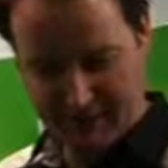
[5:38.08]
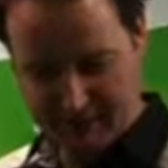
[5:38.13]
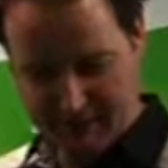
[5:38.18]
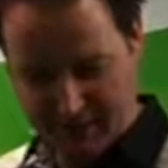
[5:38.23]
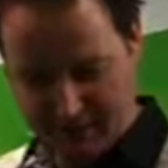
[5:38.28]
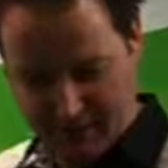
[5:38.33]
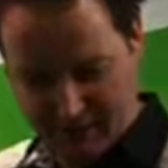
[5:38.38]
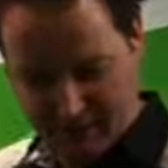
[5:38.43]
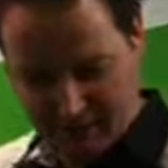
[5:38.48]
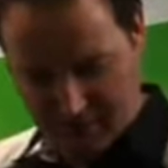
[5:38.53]

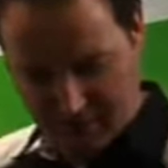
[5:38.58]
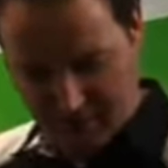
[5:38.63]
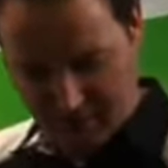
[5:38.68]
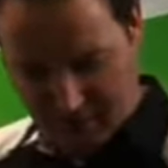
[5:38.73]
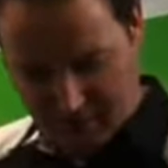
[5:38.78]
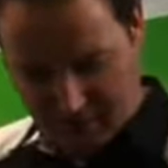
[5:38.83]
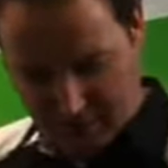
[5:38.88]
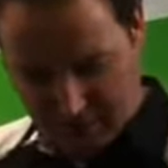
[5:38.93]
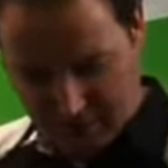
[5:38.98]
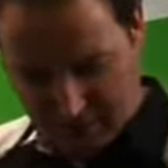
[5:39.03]
then,
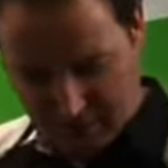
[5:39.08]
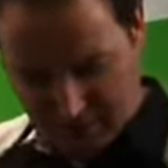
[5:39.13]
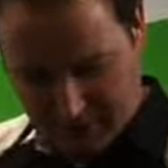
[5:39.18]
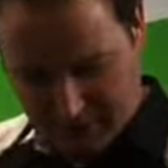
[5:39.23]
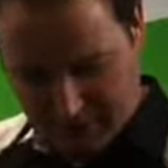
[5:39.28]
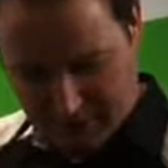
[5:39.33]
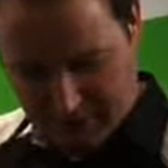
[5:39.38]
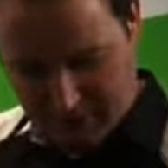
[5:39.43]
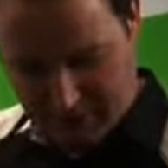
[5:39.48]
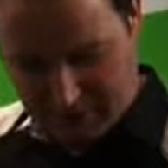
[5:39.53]
just
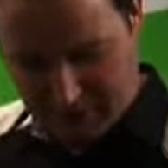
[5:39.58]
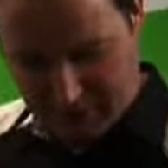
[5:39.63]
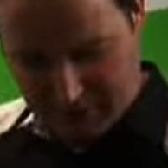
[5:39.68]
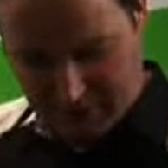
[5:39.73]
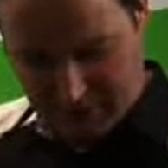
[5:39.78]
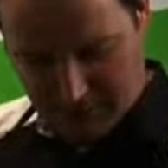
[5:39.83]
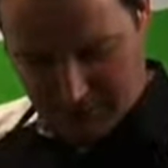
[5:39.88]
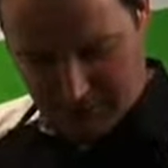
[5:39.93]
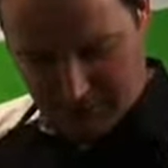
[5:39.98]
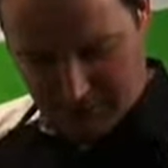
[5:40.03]
apply a
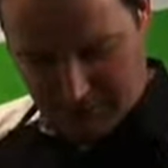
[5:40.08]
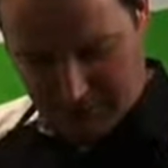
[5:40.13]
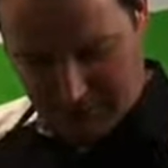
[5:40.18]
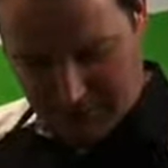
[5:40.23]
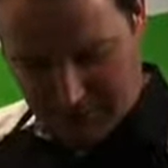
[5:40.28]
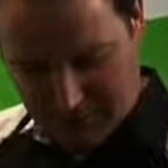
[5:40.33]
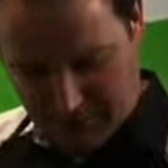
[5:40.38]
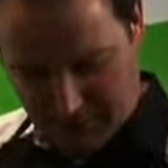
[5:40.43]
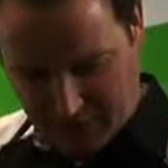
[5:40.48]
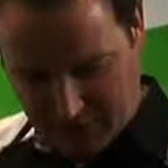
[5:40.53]
small
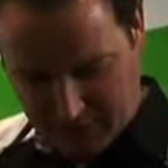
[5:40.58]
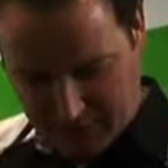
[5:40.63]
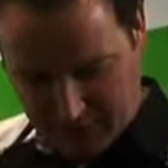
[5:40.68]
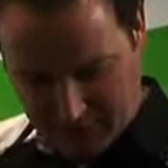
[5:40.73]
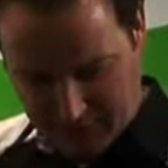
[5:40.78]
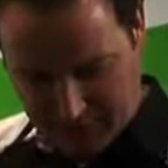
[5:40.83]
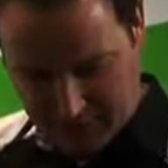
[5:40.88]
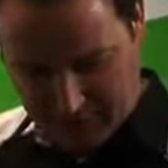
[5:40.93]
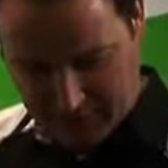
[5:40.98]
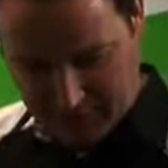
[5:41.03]
amount of
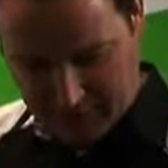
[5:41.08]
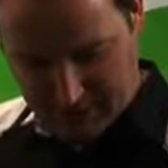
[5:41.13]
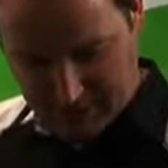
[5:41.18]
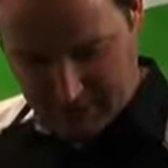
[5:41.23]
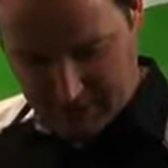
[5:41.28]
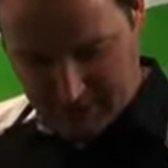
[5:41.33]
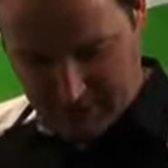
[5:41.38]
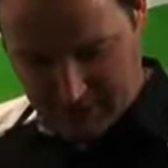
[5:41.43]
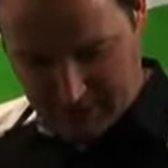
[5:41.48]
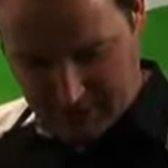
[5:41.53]
grease
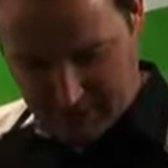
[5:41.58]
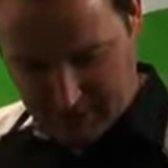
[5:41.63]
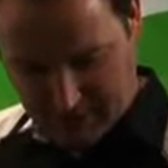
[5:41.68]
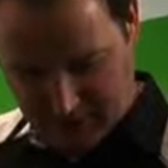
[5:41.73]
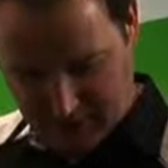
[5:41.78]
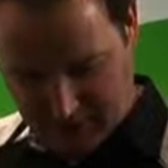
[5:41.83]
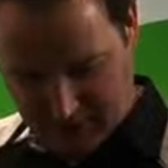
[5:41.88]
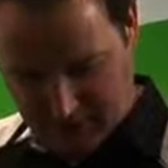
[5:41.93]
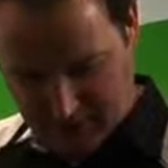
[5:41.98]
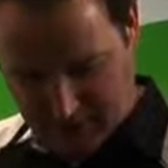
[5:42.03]
into the
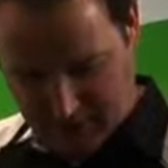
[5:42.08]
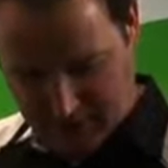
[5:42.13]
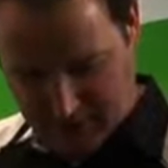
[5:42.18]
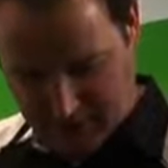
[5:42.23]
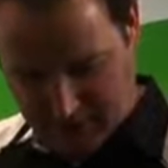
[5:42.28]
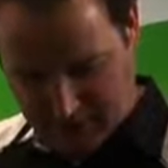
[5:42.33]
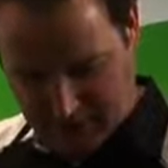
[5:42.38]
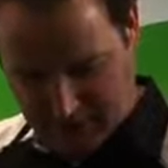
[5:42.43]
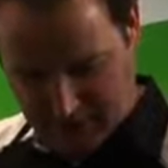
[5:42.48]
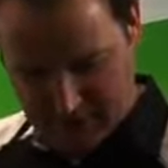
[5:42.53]
seal,
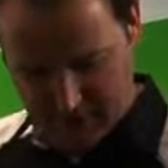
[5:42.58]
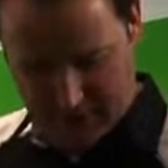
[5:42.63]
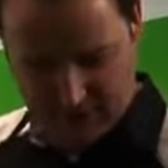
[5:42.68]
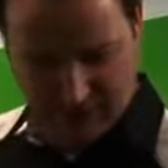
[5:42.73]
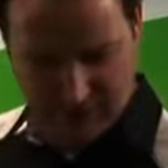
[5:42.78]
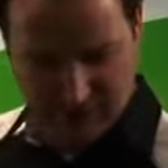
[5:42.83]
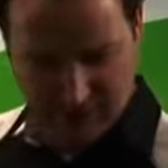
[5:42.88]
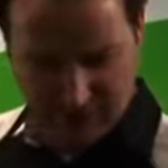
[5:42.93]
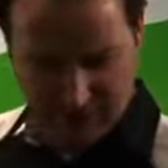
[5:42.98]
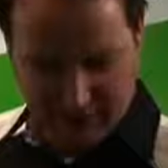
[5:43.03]

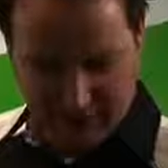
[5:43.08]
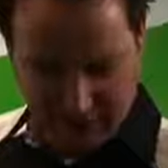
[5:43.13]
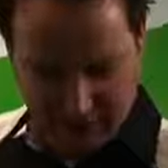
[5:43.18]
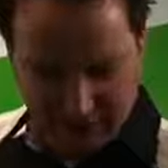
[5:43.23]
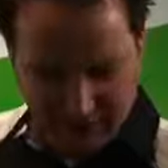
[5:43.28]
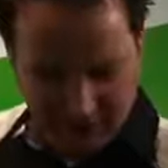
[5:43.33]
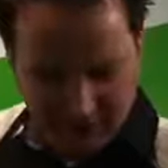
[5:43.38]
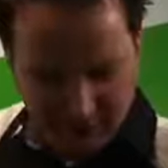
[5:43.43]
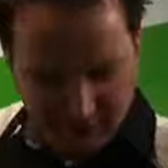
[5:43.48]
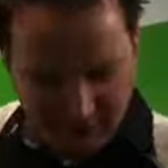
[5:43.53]
and then a
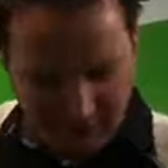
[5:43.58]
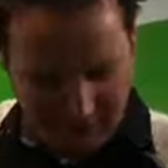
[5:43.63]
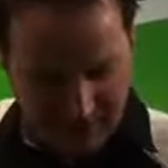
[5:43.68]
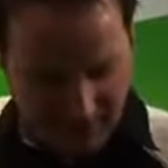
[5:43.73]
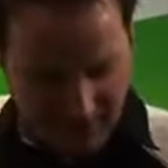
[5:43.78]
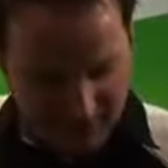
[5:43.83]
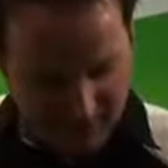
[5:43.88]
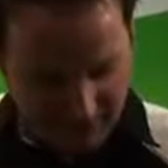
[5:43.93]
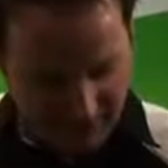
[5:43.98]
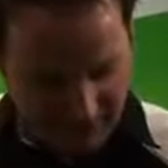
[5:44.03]
small
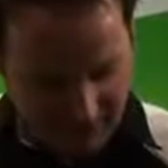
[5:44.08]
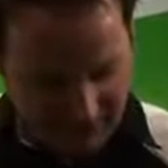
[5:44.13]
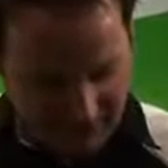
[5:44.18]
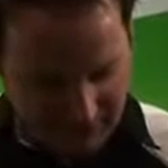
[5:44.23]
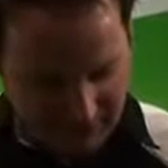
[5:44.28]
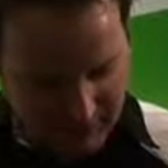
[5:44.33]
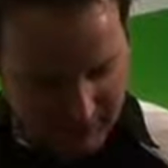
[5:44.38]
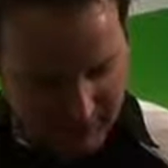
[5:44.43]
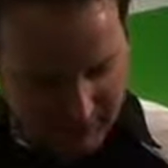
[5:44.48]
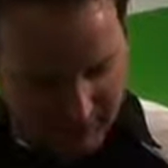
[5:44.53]
amount of
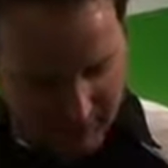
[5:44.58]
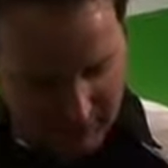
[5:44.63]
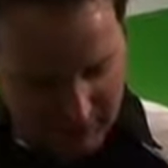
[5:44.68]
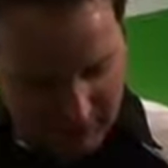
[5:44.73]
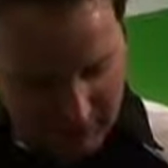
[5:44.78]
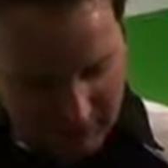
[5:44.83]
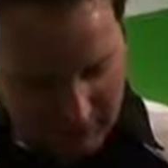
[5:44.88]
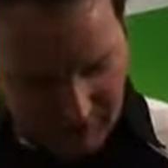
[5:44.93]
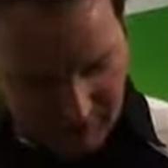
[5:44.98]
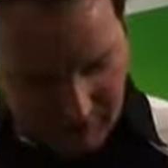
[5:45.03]
grease
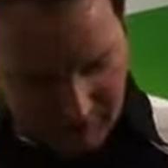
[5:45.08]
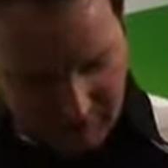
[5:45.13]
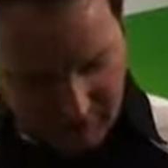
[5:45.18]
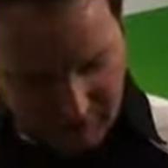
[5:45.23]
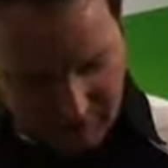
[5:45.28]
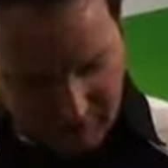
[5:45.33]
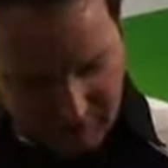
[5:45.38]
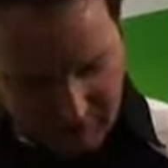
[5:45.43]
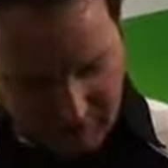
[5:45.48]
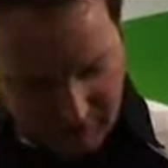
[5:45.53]

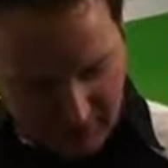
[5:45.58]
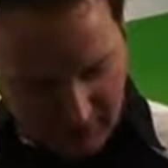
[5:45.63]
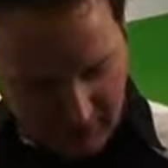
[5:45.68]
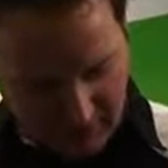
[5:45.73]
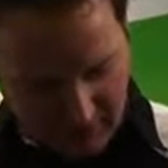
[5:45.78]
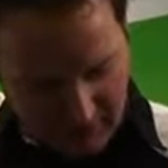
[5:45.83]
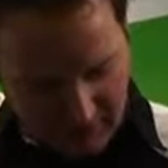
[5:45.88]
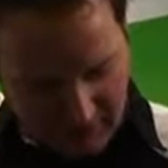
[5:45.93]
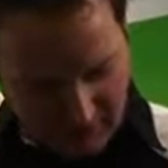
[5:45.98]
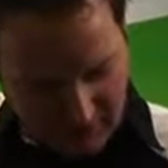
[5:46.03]

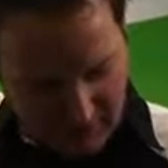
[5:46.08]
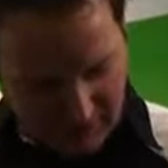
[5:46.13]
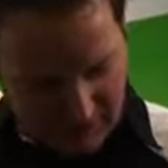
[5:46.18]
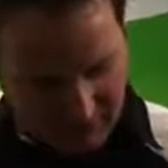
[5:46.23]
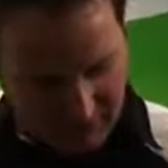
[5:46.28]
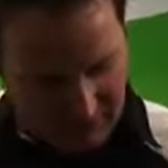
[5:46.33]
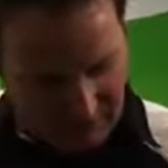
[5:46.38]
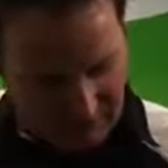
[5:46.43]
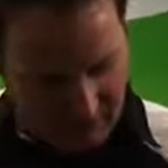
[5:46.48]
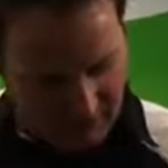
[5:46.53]
on the edge of the
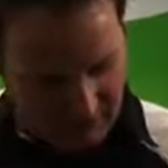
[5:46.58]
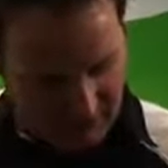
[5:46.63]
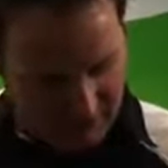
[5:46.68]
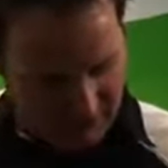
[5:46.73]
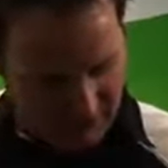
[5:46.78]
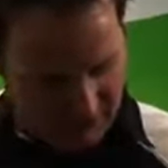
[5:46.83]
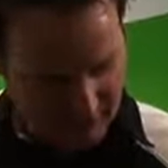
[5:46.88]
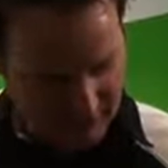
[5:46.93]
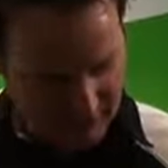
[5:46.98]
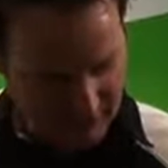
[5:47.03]
bearing,
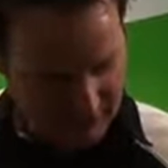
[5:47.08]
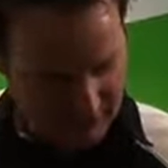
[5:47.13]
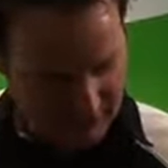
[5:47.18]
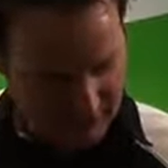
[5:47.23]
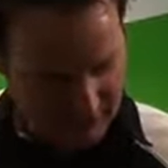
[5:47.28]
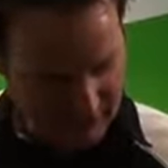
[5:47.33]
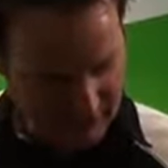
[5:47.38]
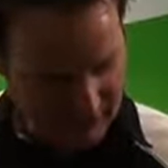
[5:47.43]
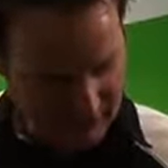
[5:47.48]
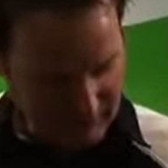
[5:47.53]
just
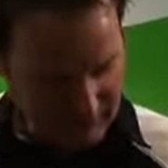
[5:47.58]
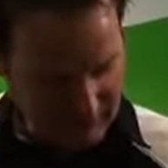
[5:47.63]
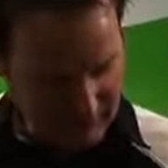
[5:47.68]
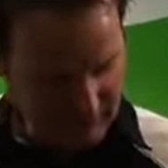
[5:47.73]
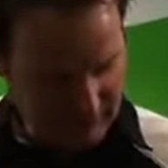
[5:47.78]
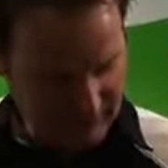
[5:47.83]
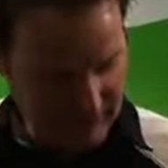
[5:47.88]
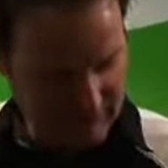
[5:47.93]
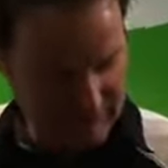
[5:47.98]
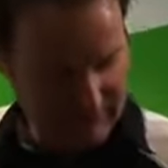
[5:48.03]
gives that a
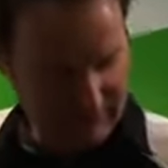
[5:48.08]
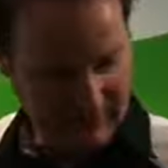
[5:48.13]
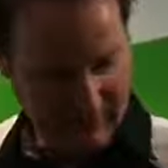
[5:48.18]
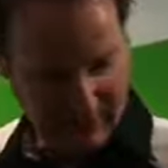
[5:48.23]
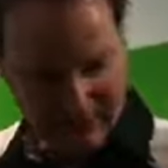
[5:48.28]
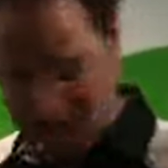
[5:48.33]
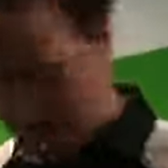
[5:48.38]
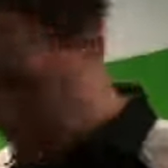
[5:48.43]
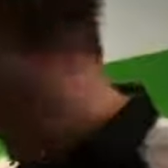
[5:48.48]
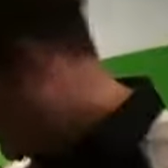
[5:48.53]
longer
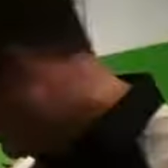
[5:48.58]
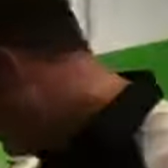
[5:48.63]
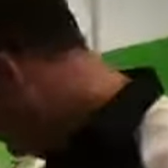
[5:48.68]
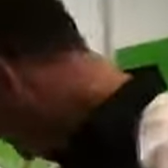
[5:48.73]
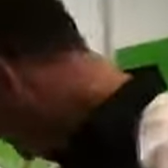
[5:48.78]
lifespan.